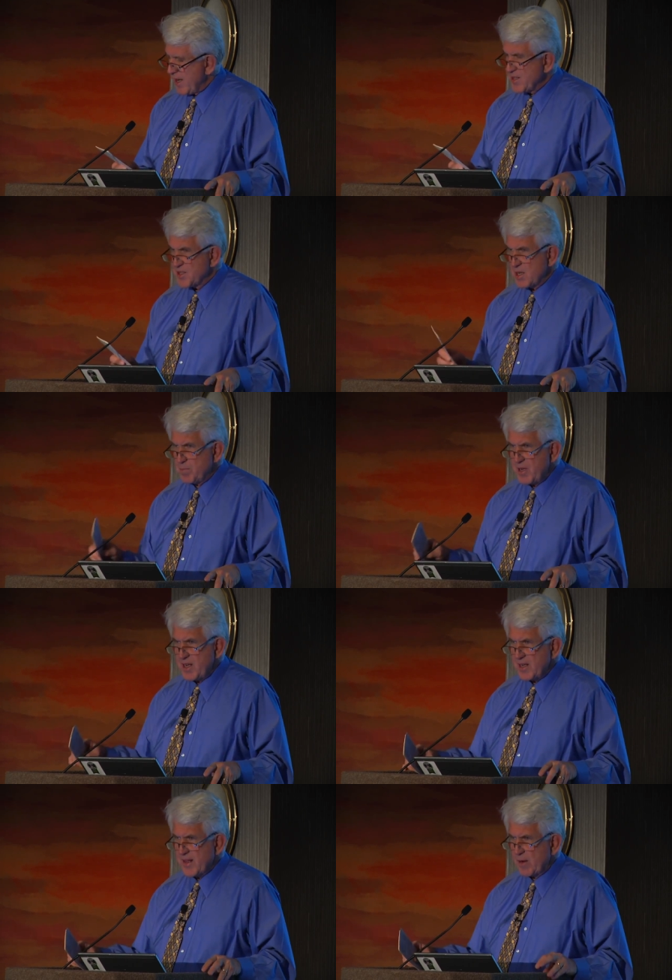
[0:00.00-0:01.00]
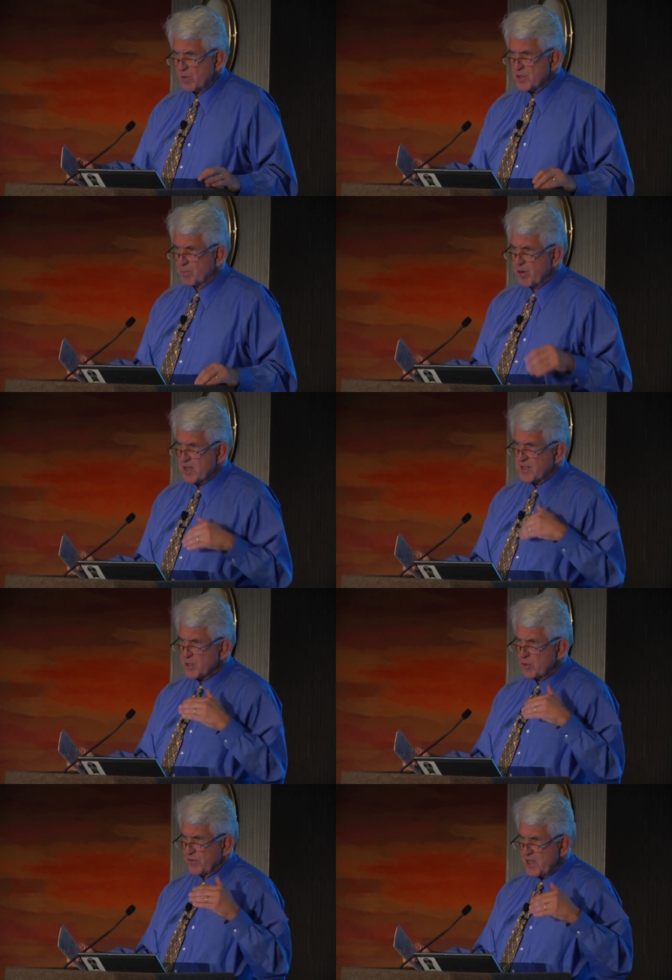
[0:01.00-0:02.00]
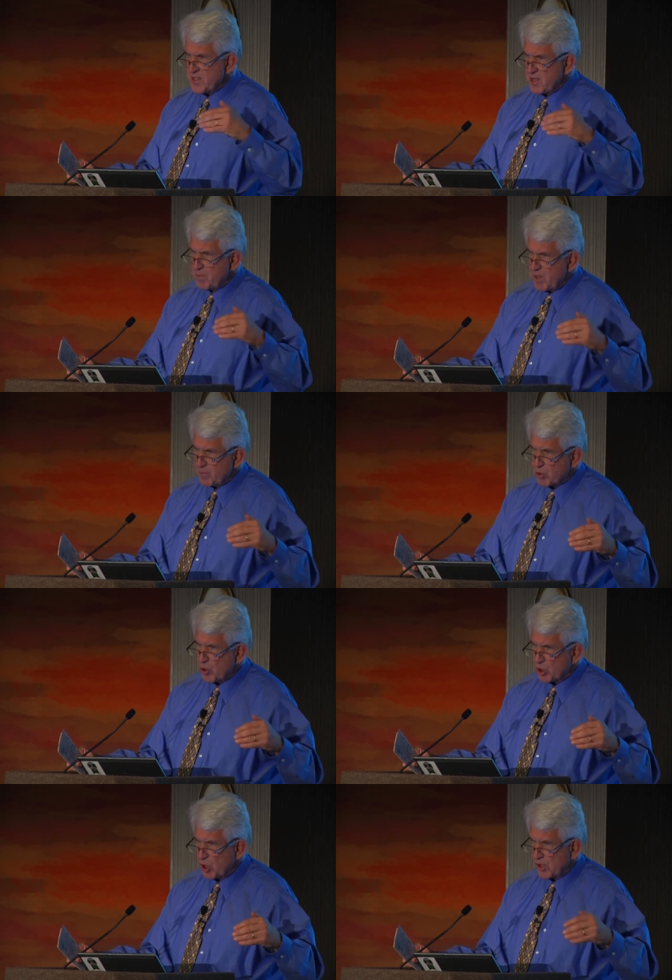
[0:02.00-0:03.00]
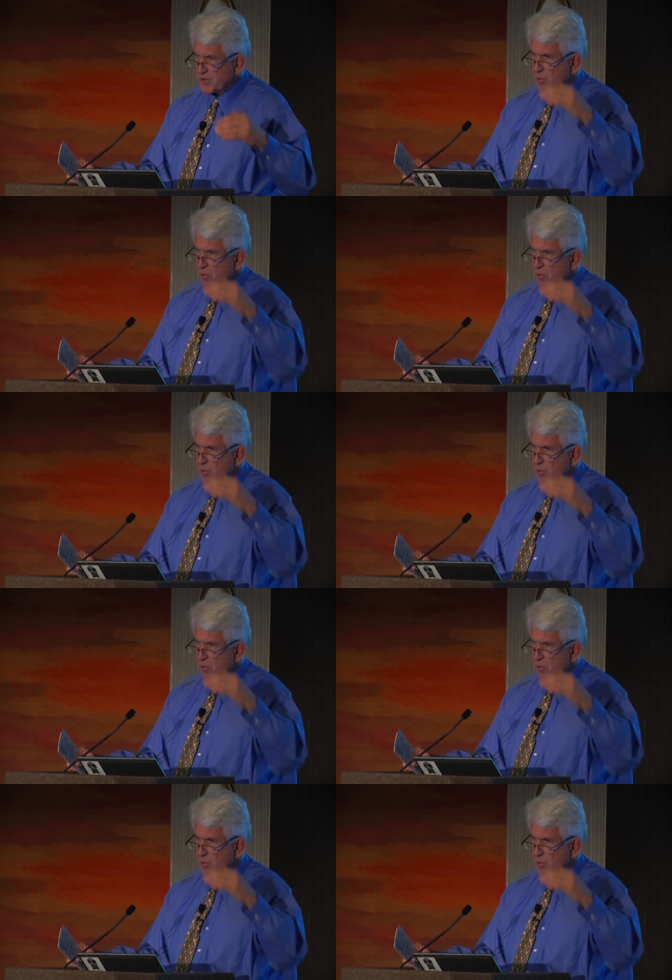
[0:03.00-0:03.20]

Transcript: NCP, that was the predecessor of TCP protocols